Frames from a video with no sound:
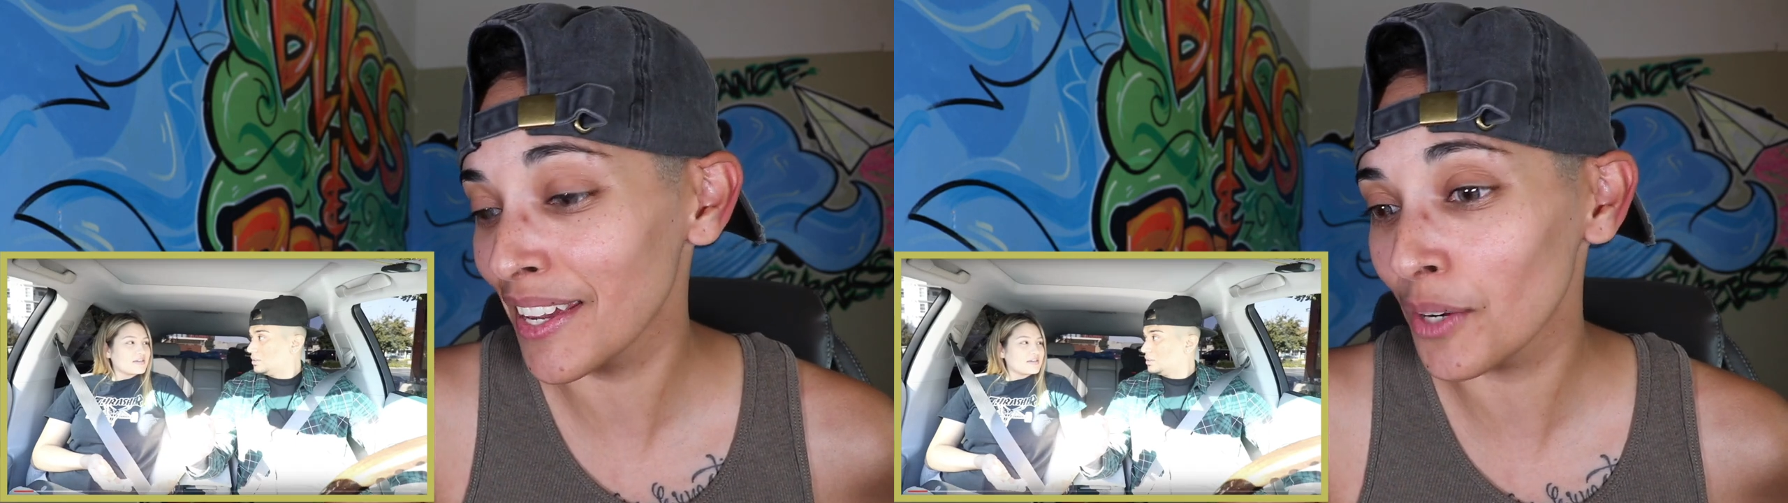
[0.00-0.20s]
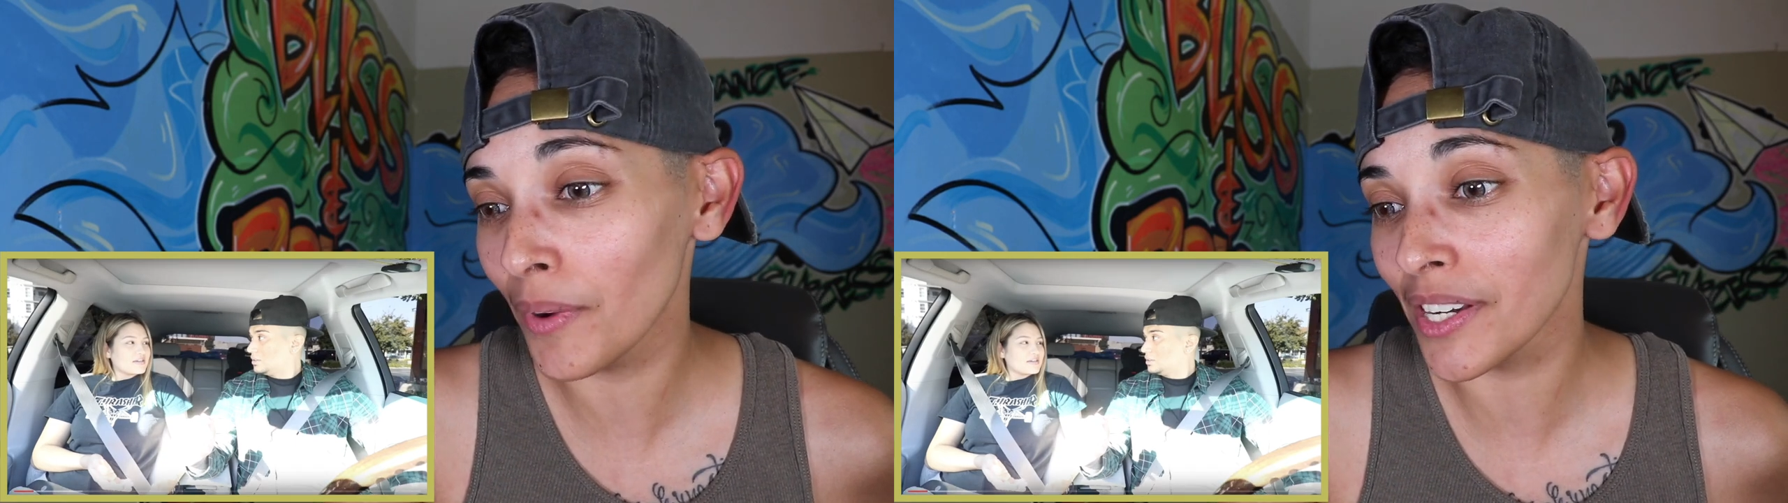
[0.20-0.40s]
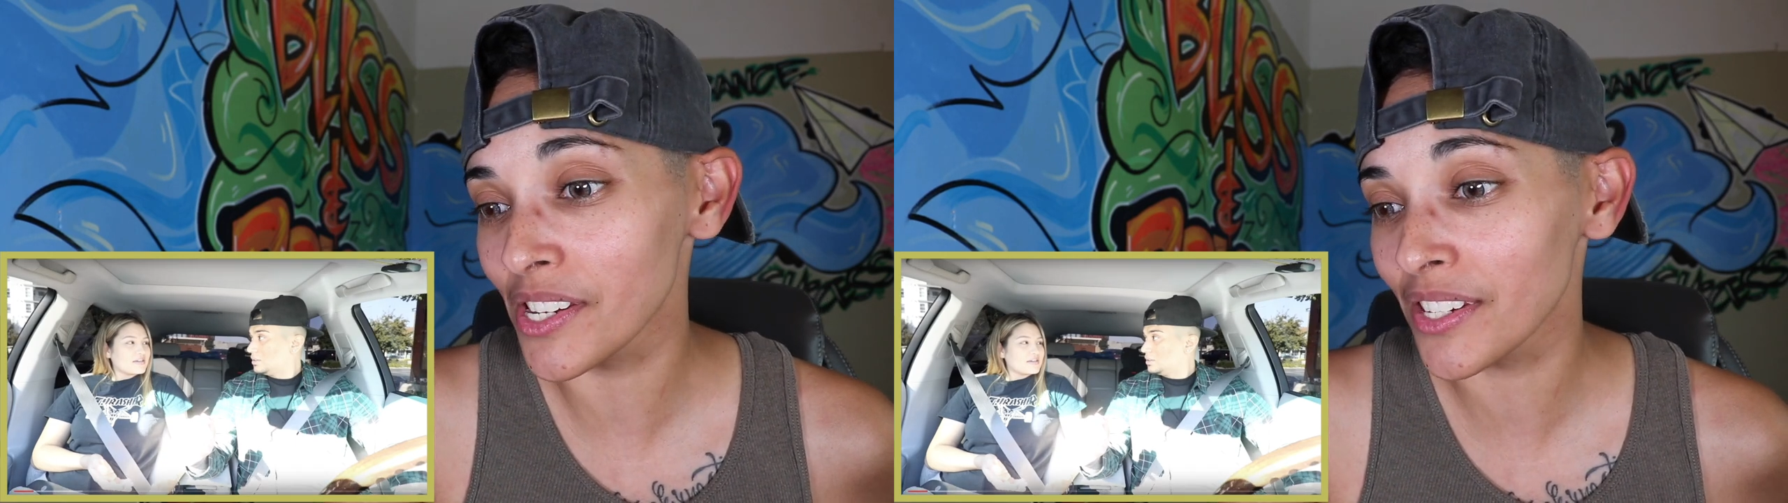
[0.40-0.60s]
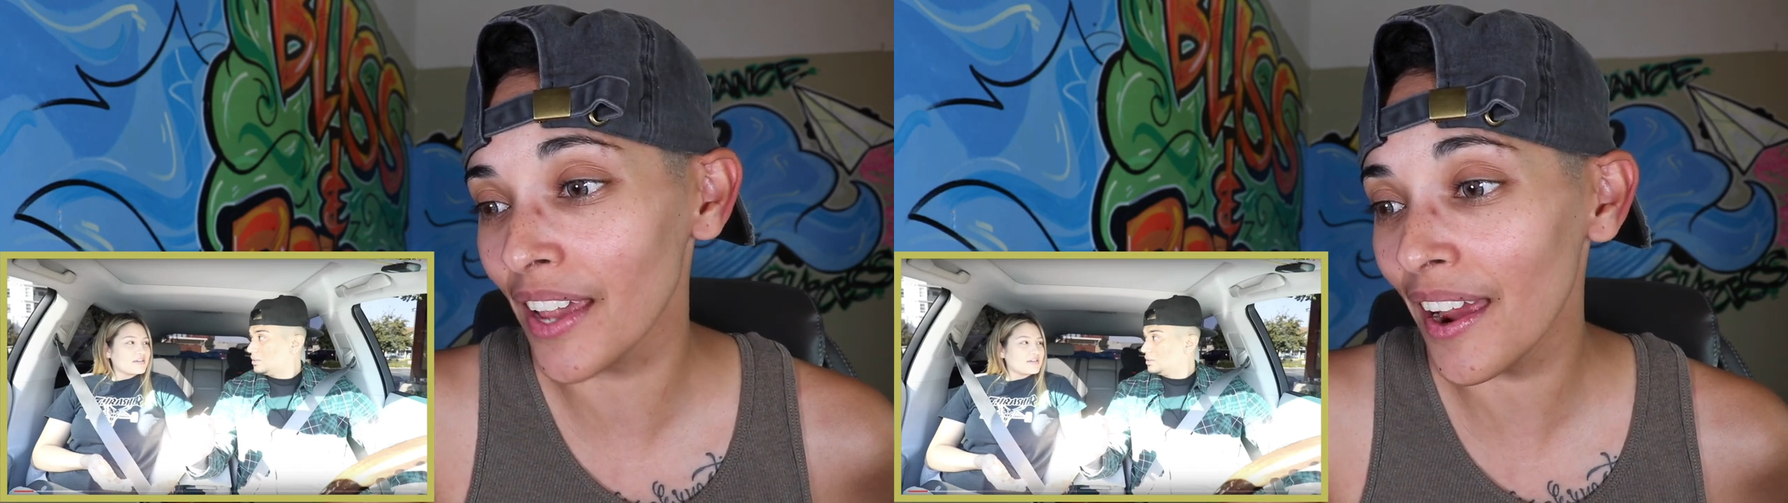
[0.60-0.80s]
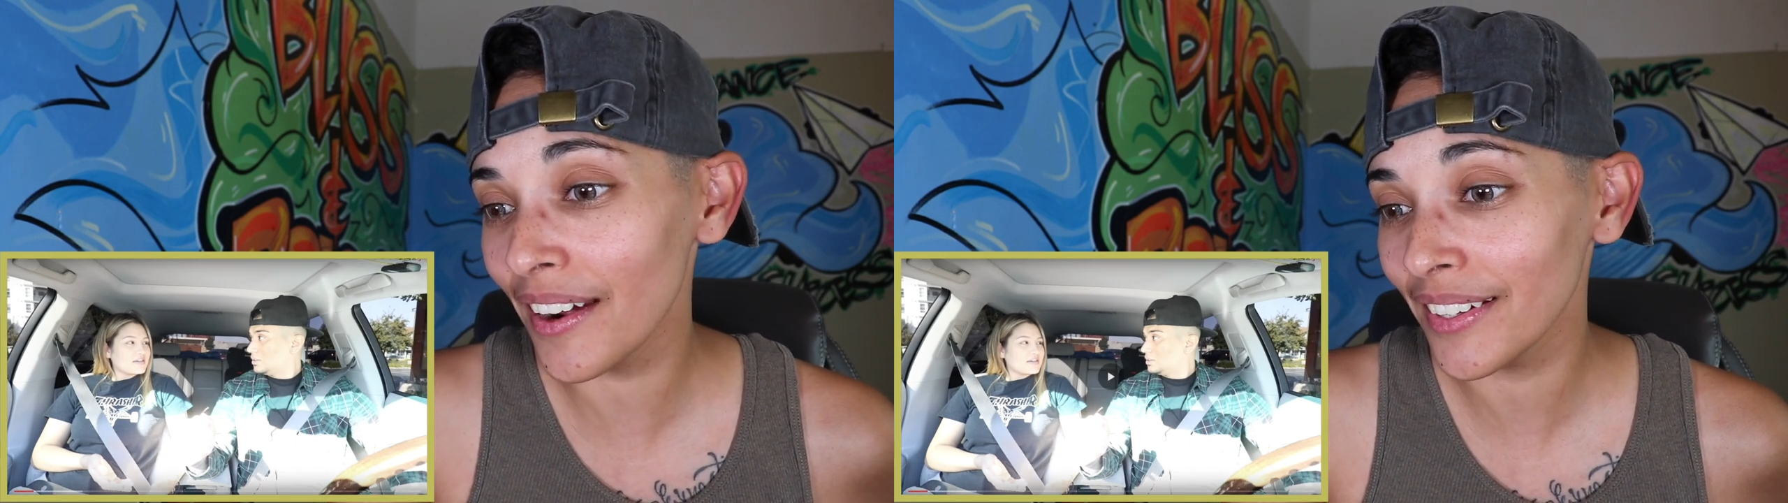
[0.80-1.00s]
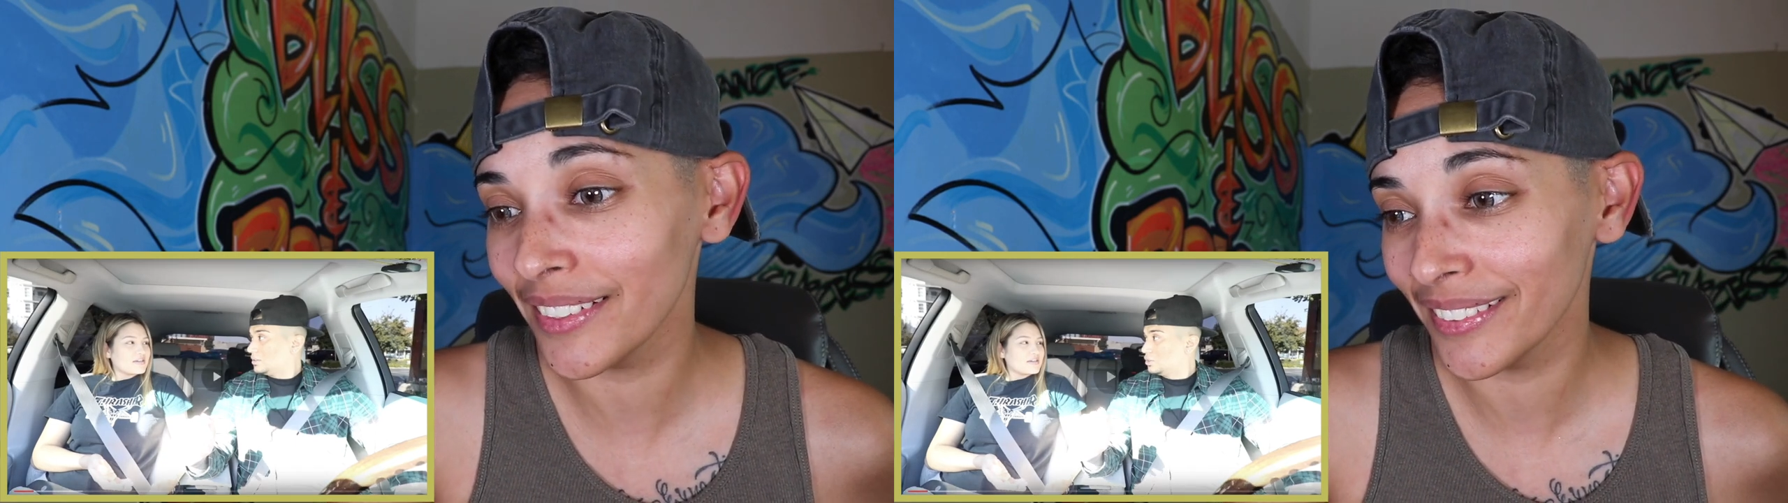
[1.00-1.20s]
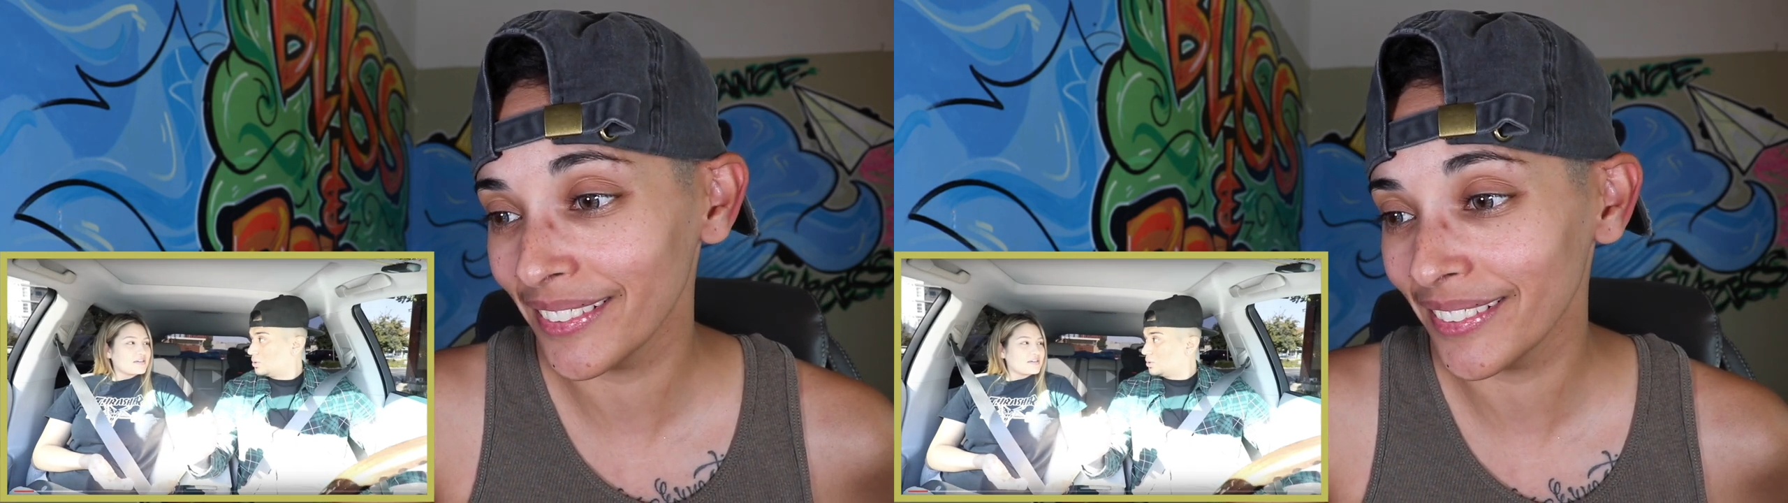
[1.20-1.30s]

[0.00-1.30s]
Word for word: You don't want to share?